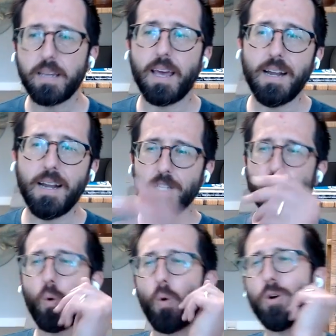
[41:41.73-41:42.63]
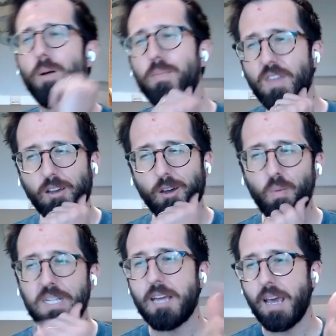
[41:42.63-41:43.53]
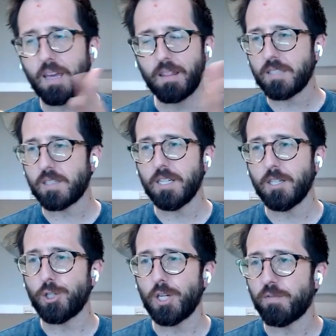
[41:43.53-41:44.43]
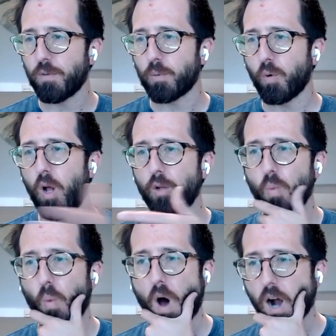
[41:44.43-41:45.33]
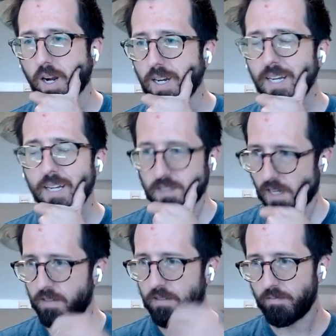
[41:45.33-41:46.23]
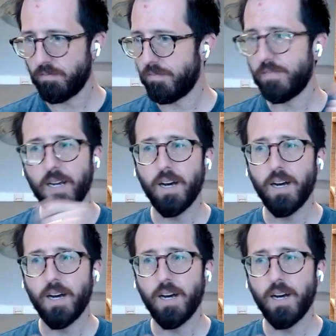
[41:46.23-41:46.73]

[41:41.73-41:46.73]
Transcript: And I'm like, and this quarter, I'm thinking we take this initiative from crawl to walk. It's like,